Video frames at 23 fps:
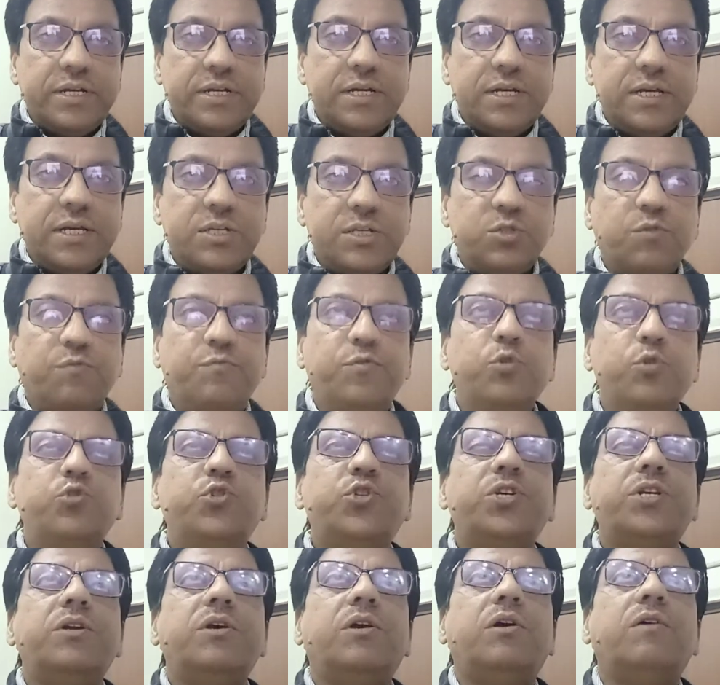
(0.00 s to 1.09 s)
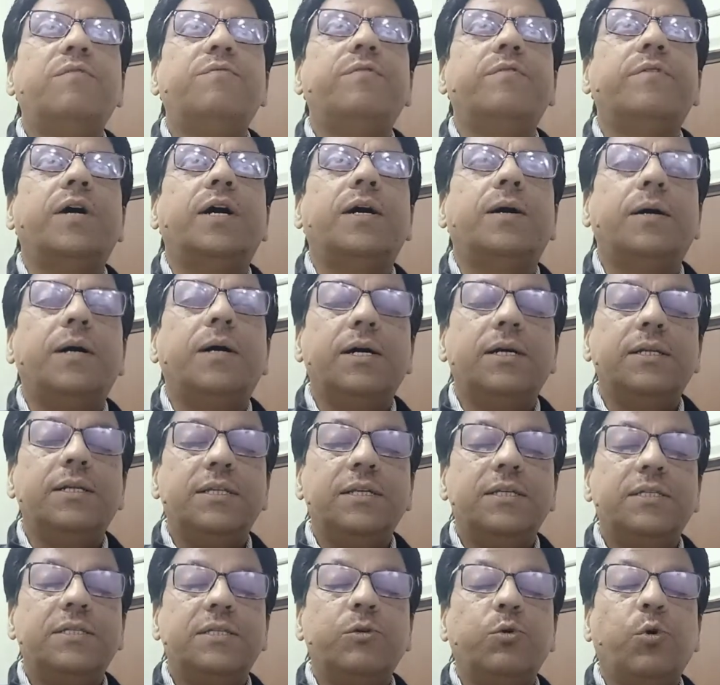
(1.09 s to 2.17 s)
So future of this
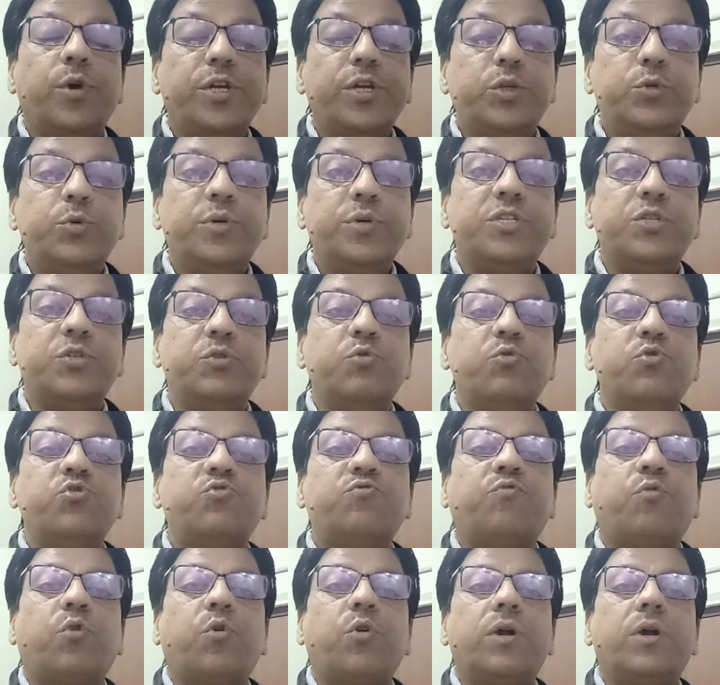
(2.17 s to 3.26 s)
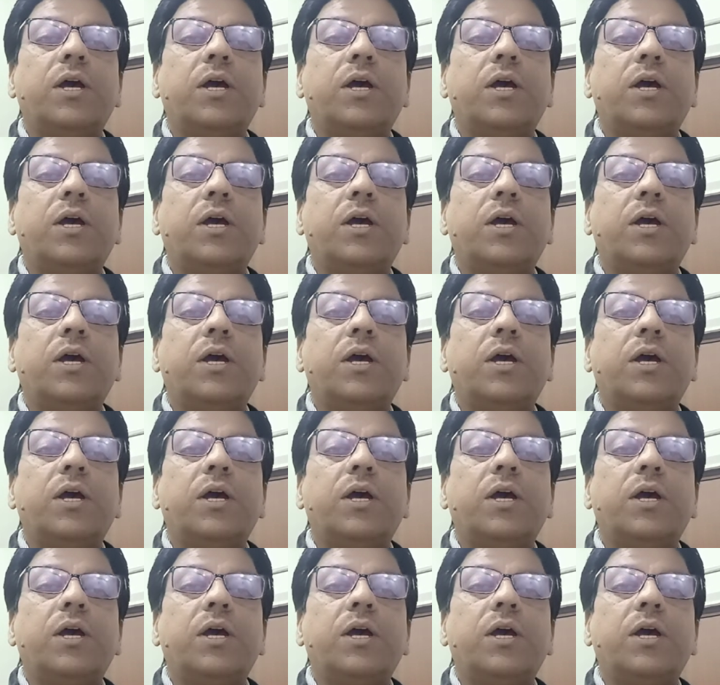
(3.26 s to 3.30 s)
going to is used for